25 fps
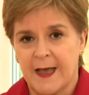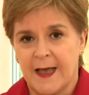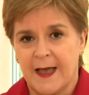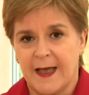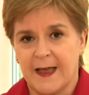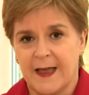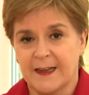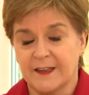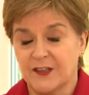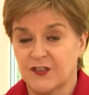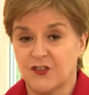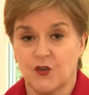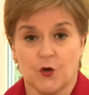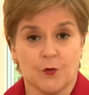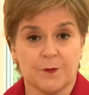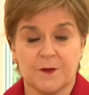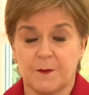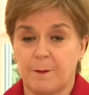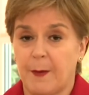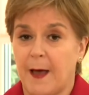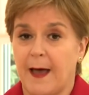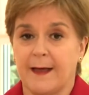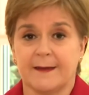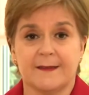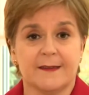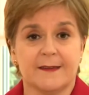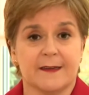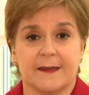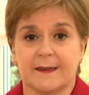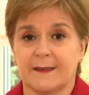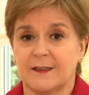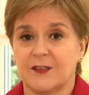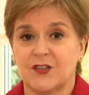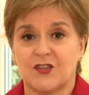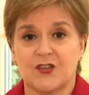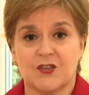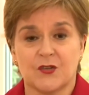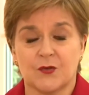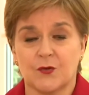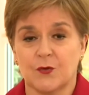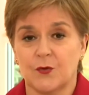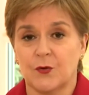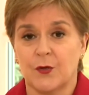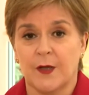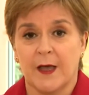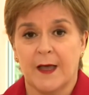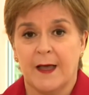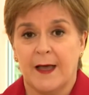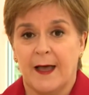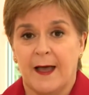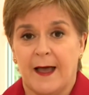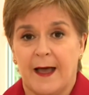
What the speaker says: and stops pandering to